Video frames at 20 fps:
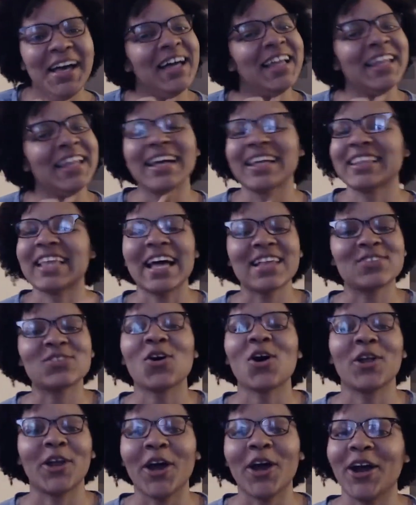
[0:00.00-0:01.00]
Like that's
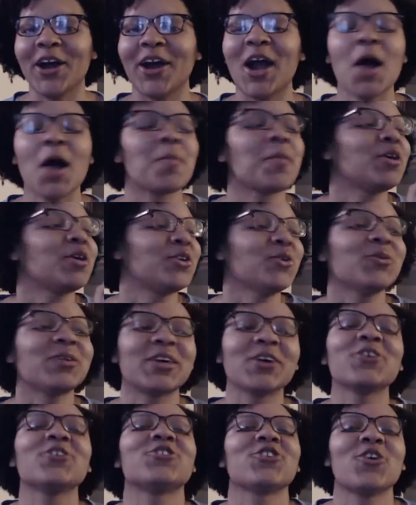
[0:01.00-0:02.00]
on her. I'm like, you
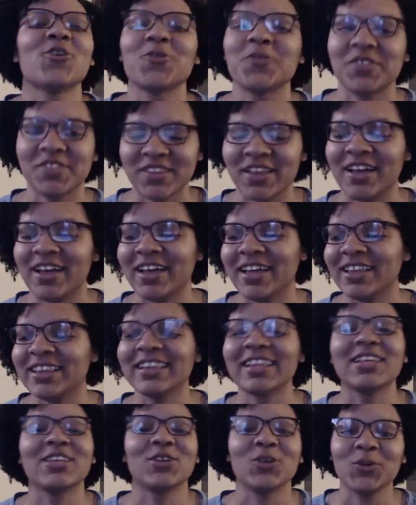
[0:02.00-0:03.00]
killed your own
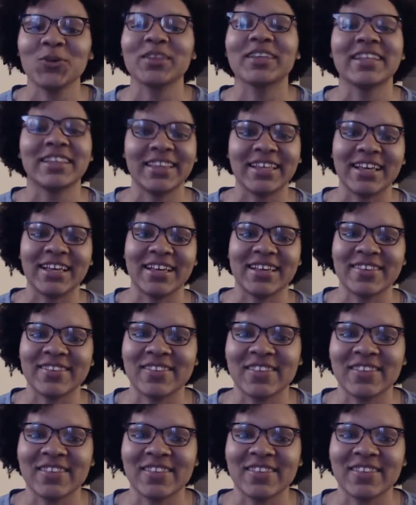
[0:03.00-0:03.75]
son. You did this.